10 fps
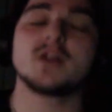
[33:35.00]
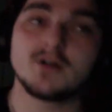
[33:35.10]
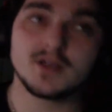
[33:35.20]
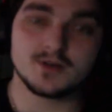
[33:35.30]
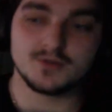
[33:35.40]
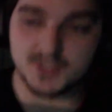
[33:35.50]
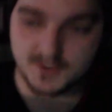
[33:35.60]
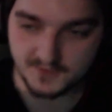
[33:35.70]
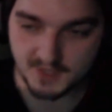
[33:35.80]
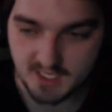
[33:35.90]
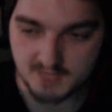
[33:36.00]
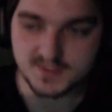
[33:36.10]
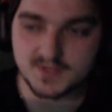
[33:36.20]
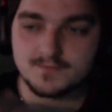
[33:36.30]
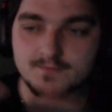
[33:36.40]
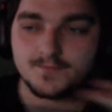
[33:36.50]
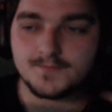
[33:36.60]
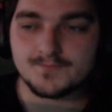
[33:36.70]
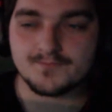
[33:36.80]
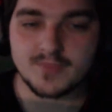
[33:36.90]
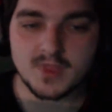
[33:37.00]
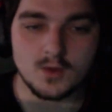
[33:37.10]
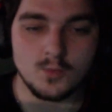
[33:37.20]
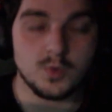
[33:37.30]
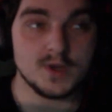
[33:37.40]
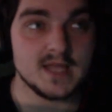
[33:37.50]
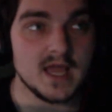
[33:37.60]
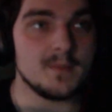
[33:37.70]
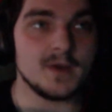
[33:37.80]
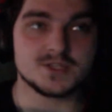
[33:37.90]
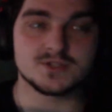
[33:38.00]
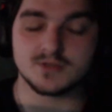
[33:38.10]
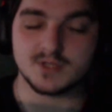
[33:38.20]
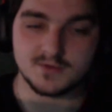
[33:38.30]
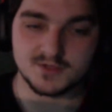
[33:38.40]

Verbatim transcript: I can only do free games. One day I might stream,